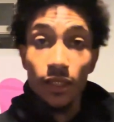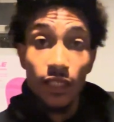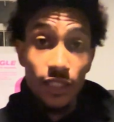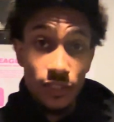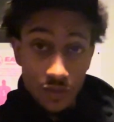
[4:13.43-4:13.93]

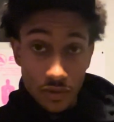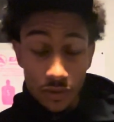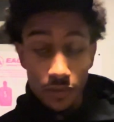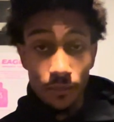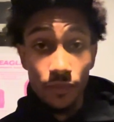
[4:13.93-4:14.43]
These
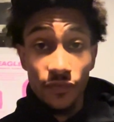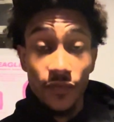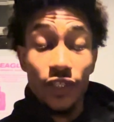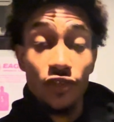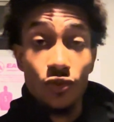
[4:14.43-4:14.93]
are
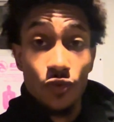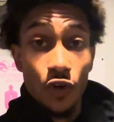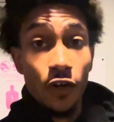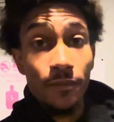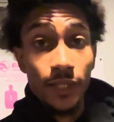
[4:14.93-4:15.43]
professional
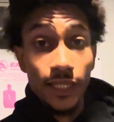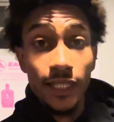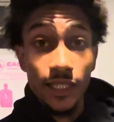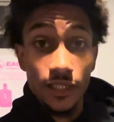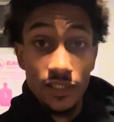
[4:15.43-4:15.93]
carpet
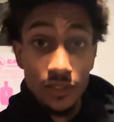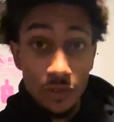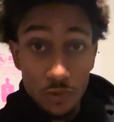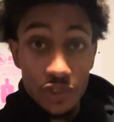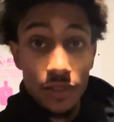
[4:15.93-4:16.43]
cleaning
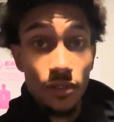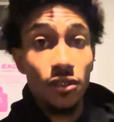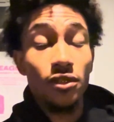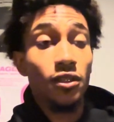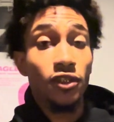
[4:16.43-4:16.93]

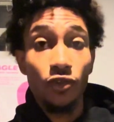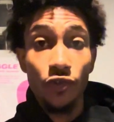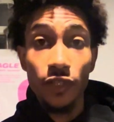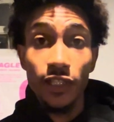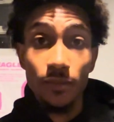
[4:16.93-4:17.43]
solutions, so you
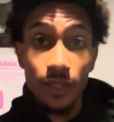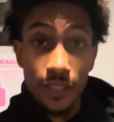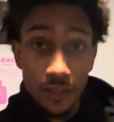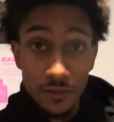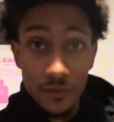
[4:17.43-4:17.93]
need to be
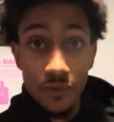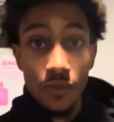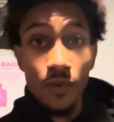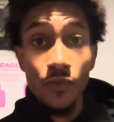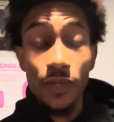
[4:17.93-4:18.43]
careful
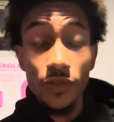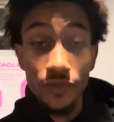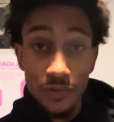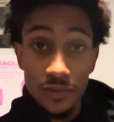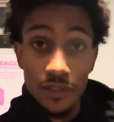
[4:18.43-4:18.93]
when you
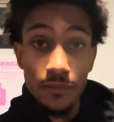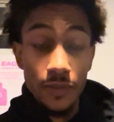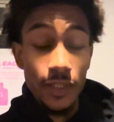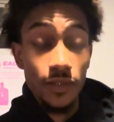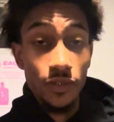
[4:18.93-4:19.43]
use them. You
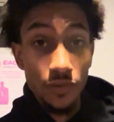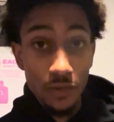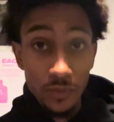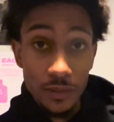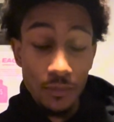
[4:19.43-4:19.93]
need to
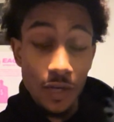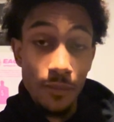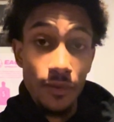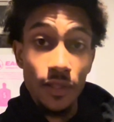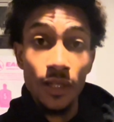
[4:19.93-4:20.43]
dilute them
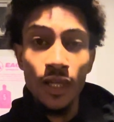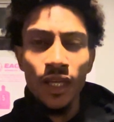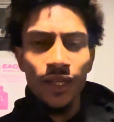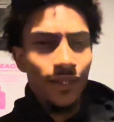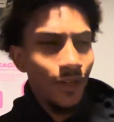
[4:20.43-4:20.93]
properly.
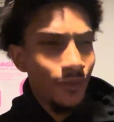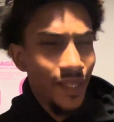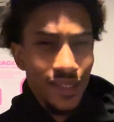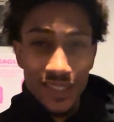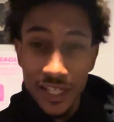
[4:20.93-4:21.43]
Don't
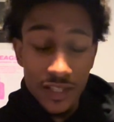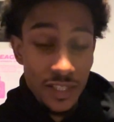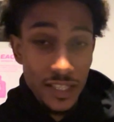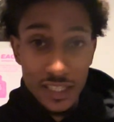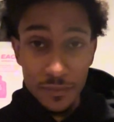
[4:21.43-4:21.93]

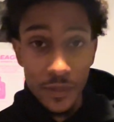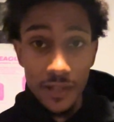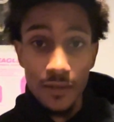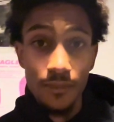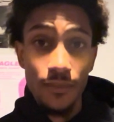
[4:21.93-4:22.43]
intentionally spray
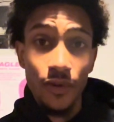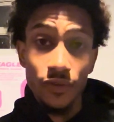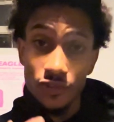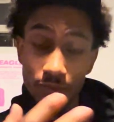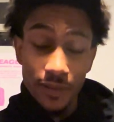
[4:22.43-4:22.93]
them
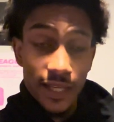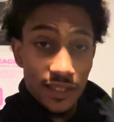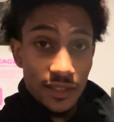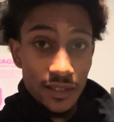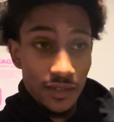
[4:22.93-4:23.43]
onto
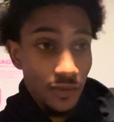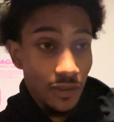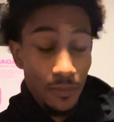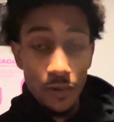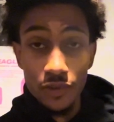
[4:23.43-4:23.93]
plastics or
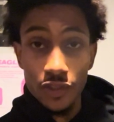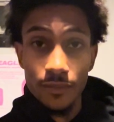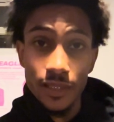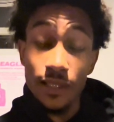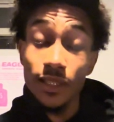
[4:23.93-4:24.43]
upholstery
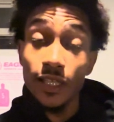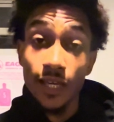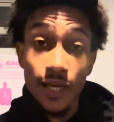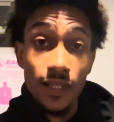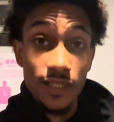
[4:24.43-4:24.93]
because it
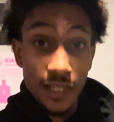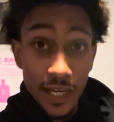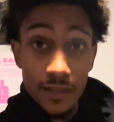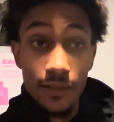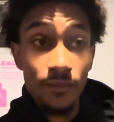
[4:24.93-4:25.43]
can
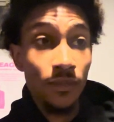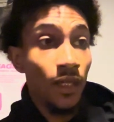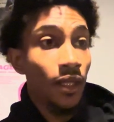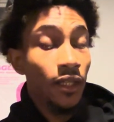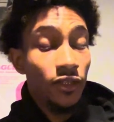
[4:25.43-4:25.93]
stain them.
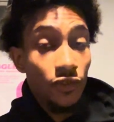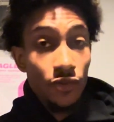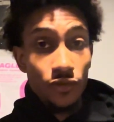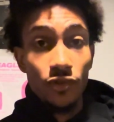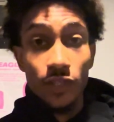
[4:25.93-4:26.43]
So you
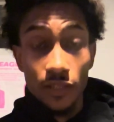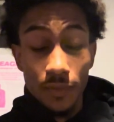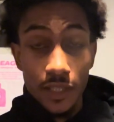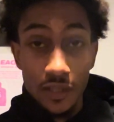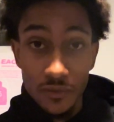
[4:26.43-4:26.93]
do need to be
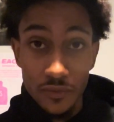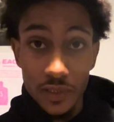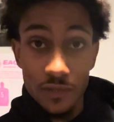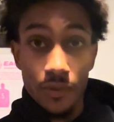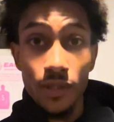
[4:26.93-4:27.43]
careful with
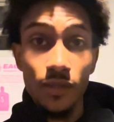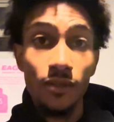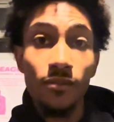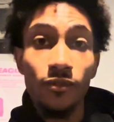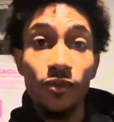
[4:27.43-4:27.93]
this product.
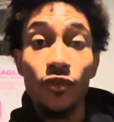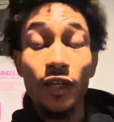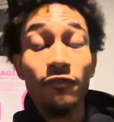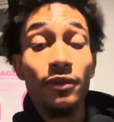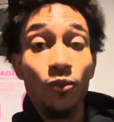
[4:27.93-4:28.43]
You have been